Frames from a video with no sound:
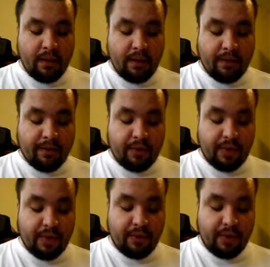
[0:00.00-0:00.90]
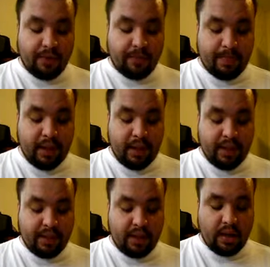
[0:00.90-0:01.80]
But the fruit of the
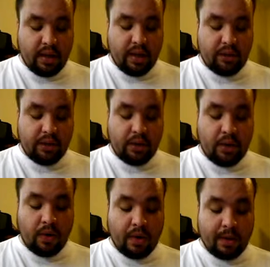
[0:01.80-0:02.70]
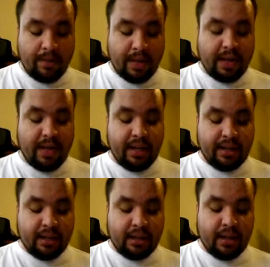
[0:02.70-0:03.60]
Spirit is love, joy,
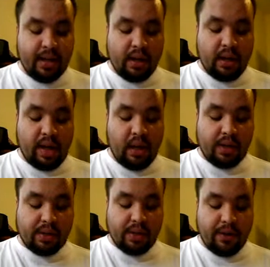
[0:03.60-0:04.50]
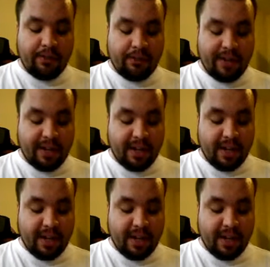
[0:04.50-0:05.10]
peace, long suffering,